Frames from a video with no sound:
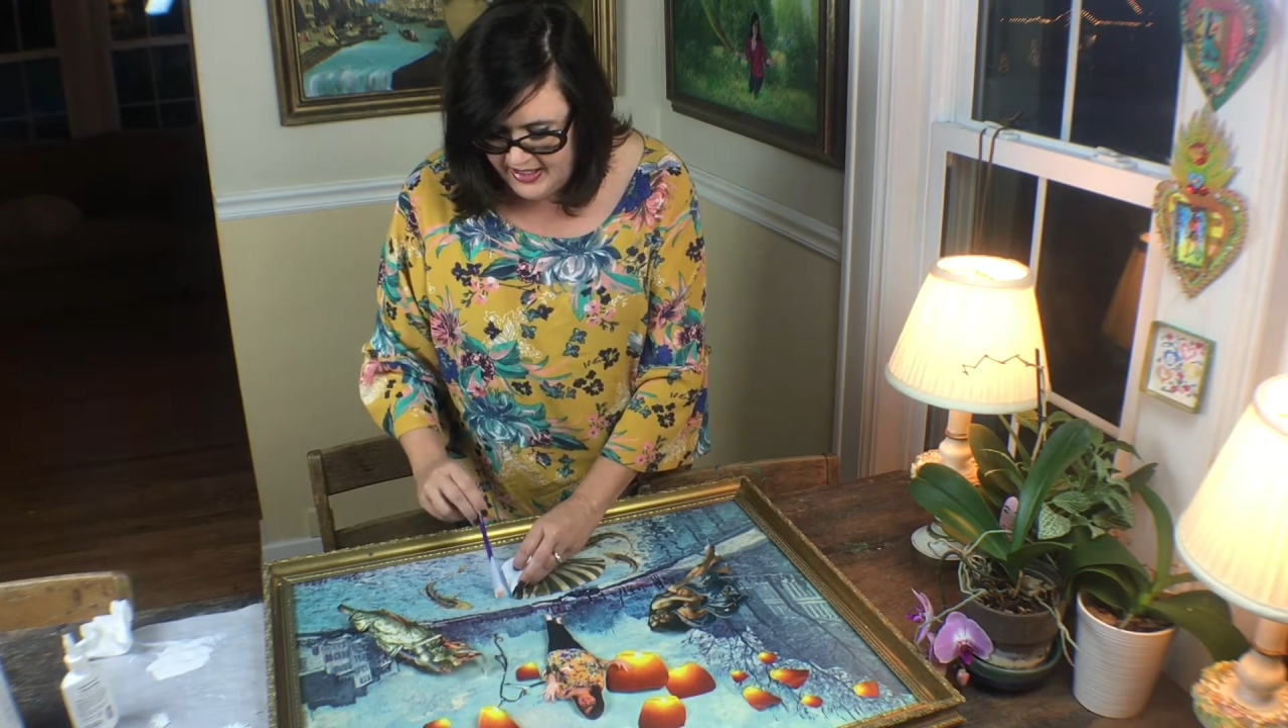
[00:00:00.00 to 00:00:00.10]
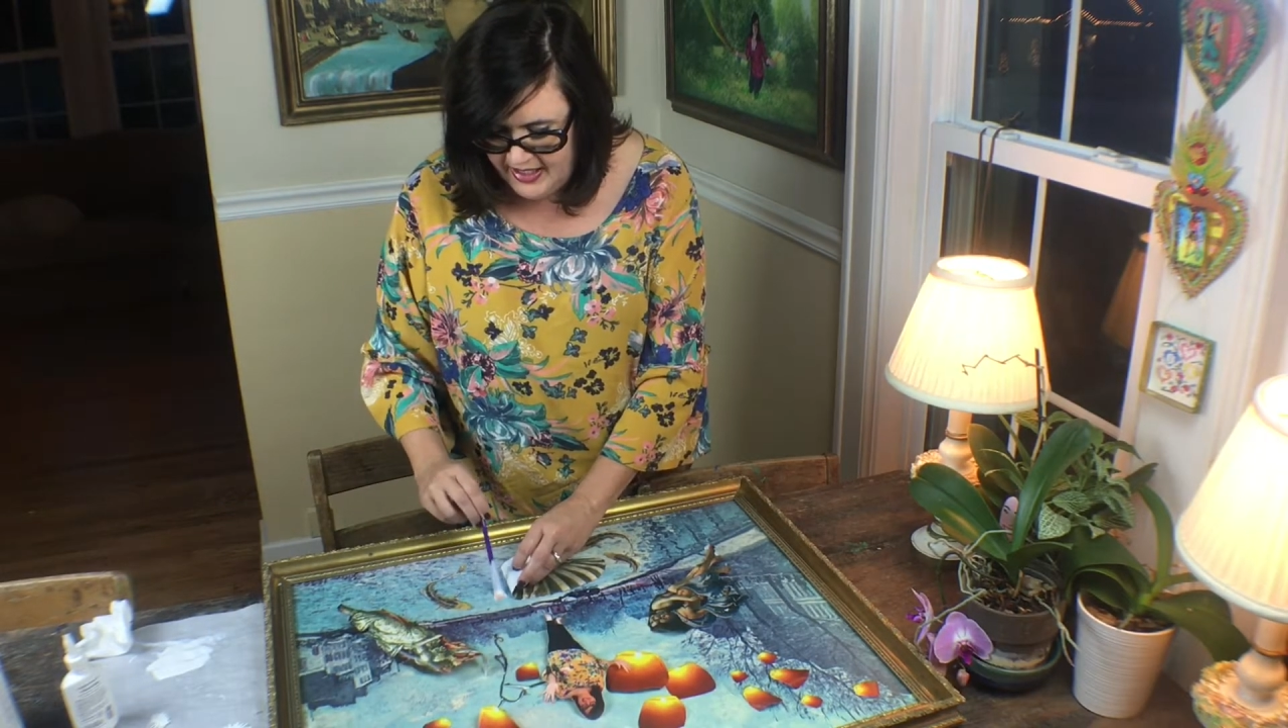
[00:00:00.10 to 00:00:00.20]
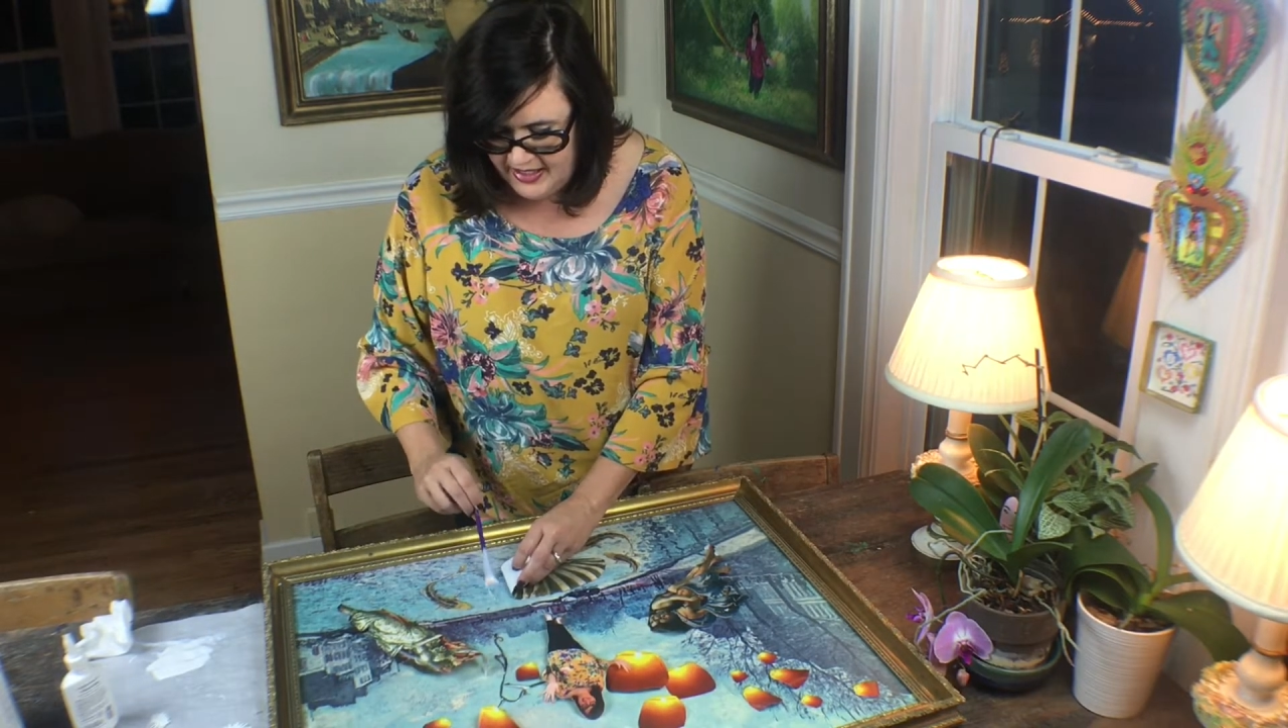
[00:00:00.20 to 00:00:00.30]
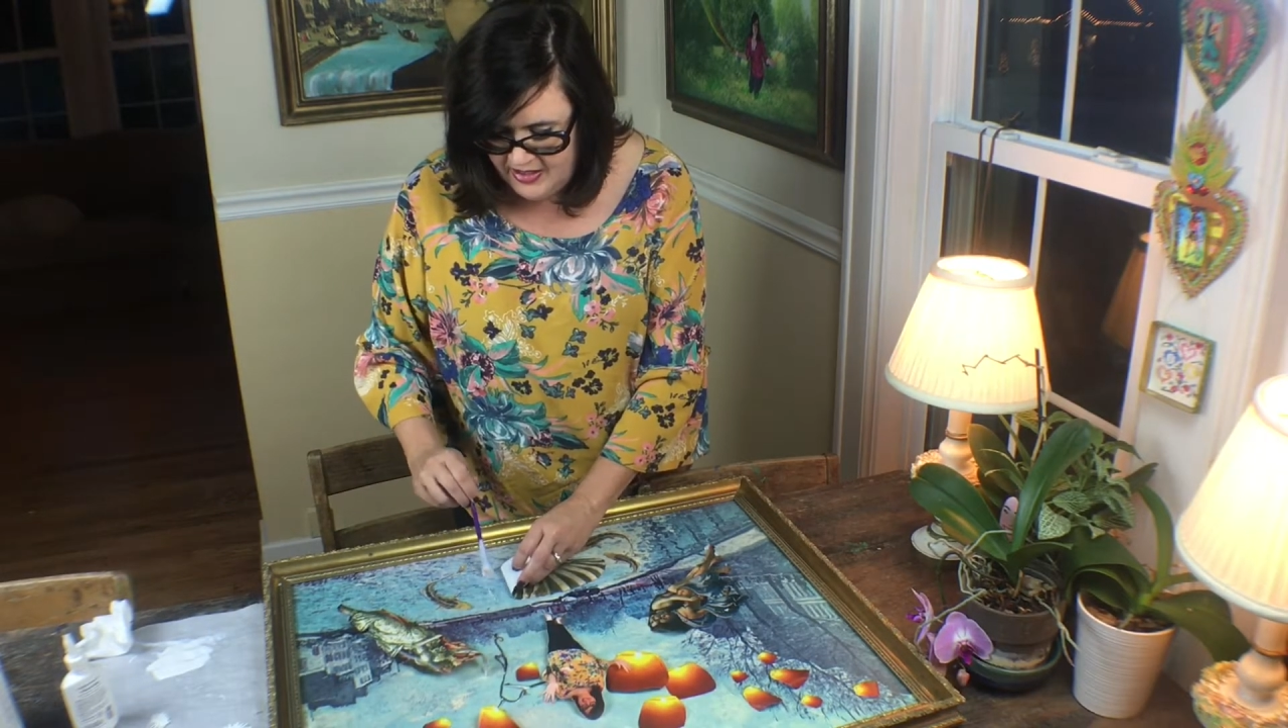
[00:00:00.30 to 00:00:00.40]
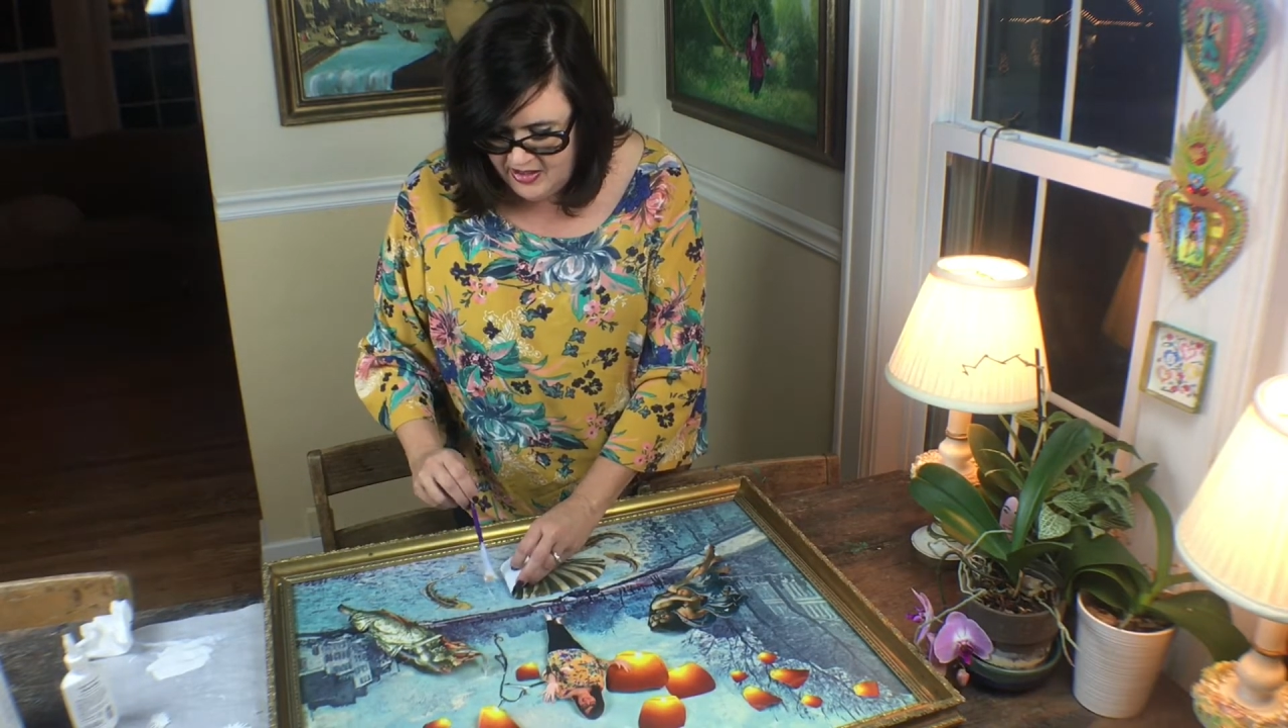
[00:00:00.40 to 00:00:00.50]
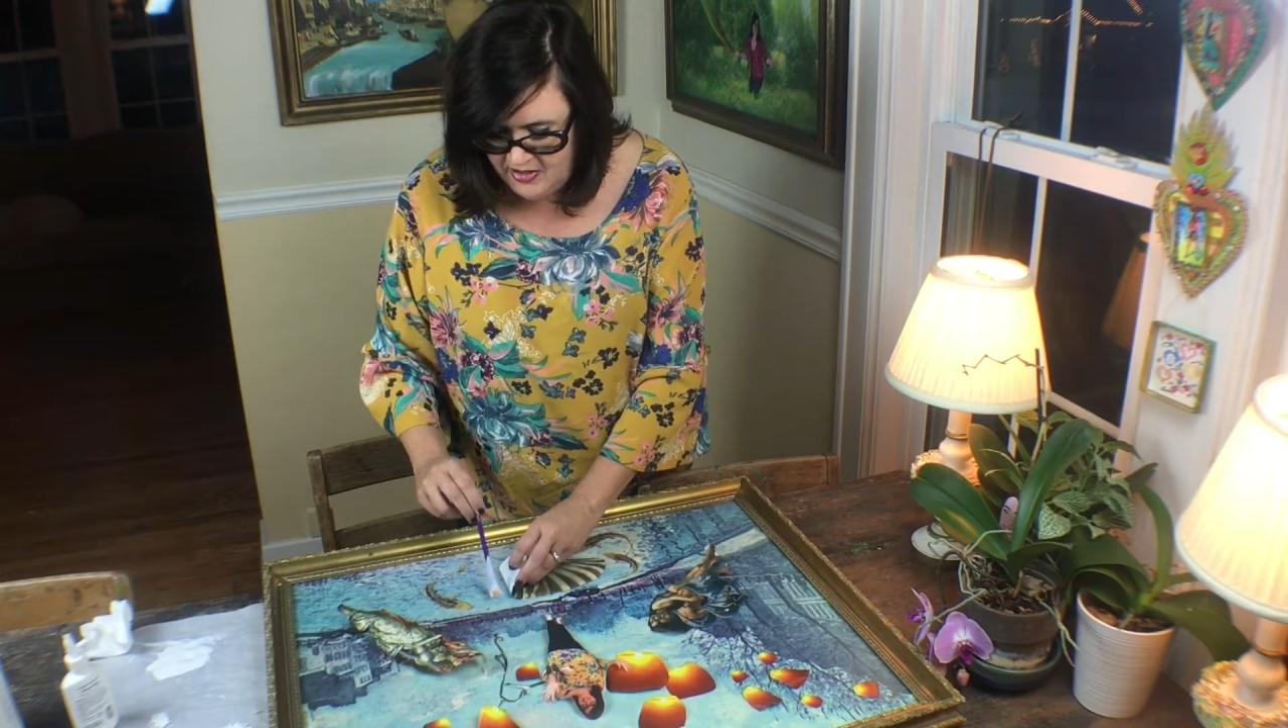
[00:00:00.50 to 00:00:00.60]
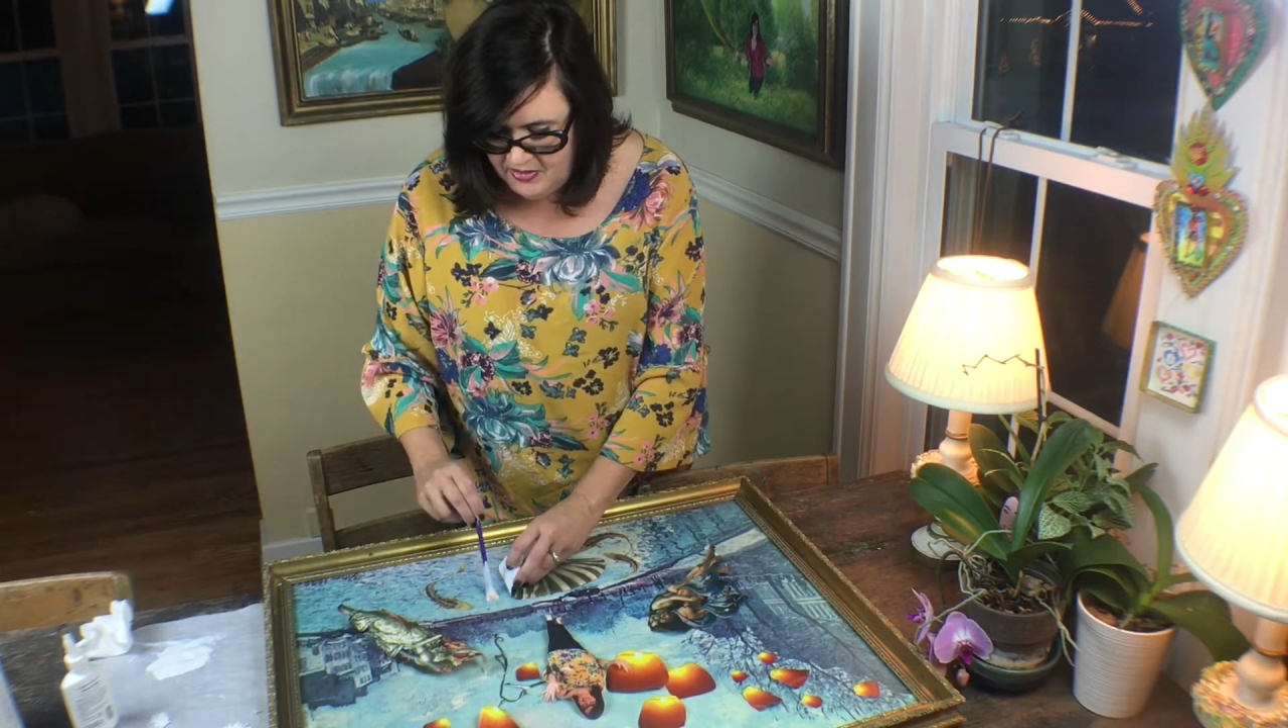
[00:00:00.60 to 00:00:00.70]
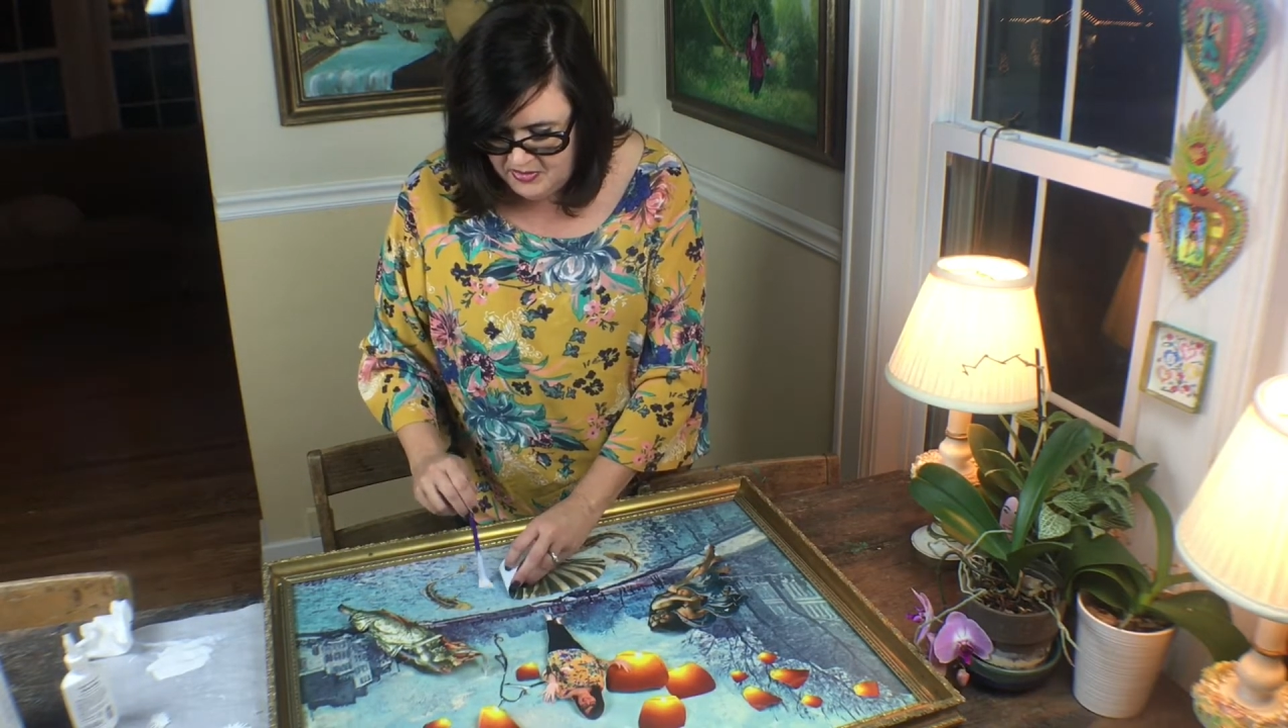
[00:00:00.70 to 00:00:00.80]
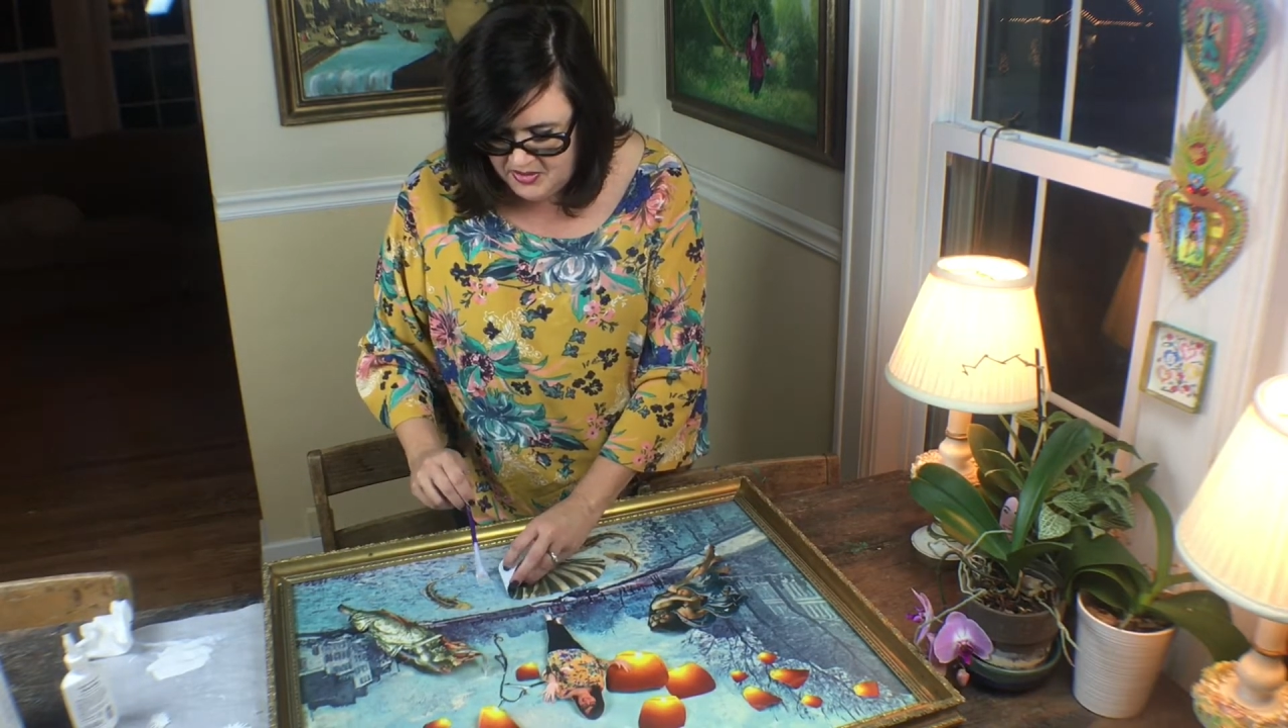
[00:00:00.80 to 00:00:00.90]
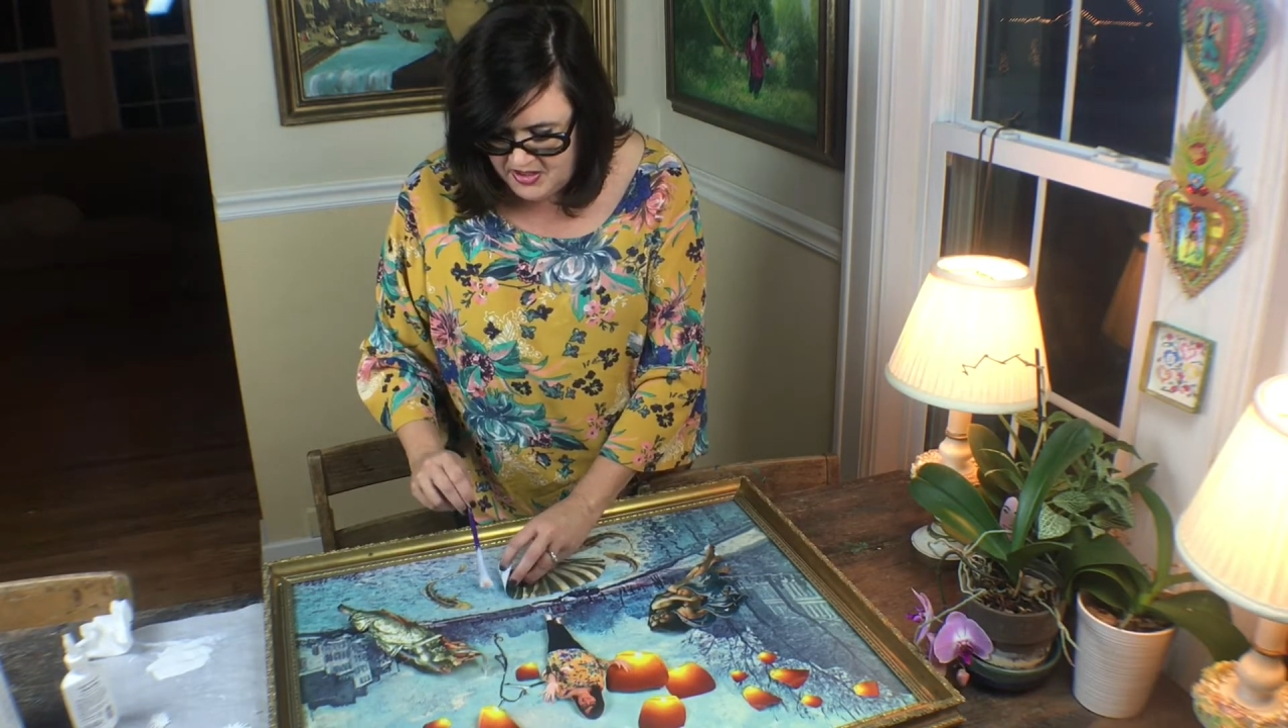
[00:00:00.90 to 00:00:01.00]
and
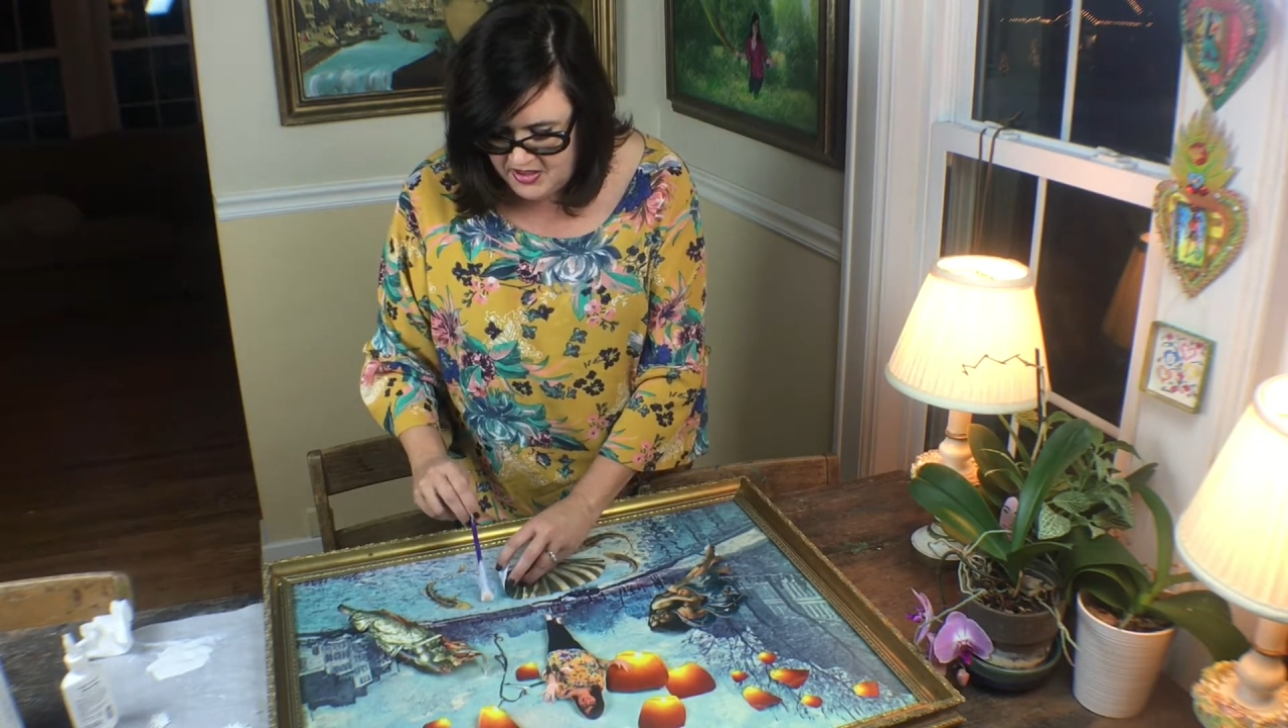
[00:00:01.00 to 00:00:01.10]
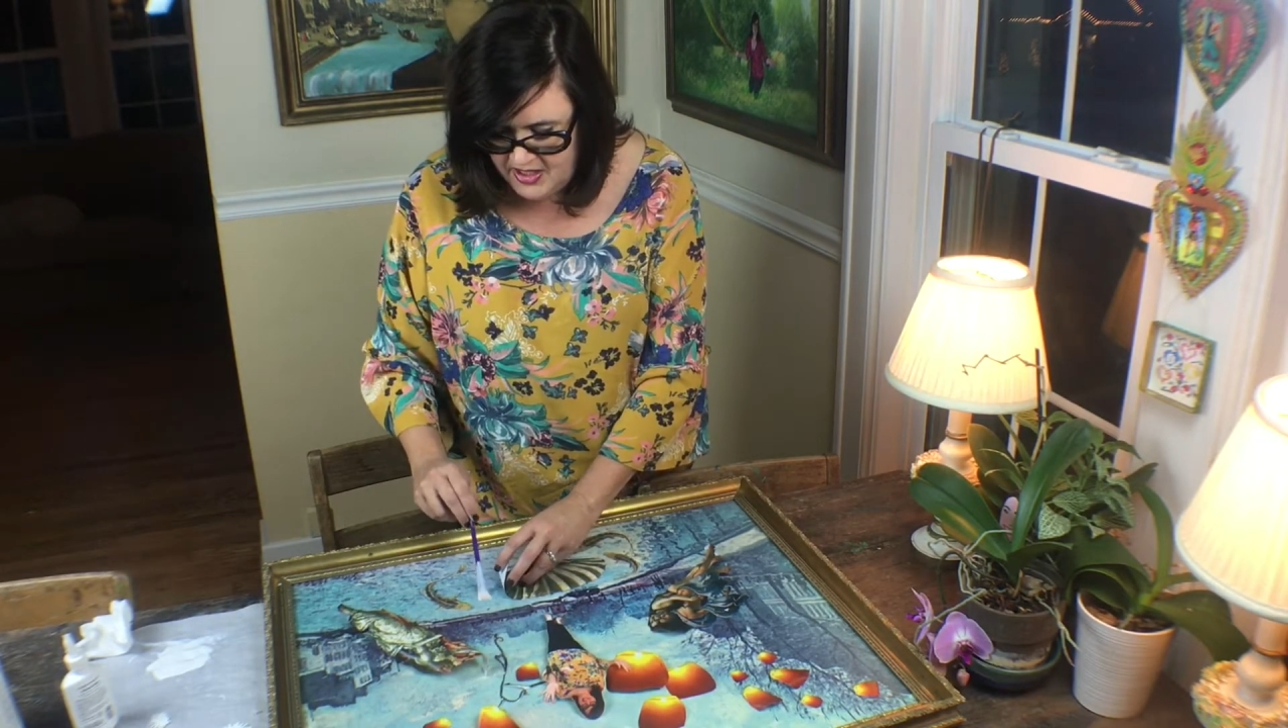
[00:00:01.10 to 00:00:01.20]
use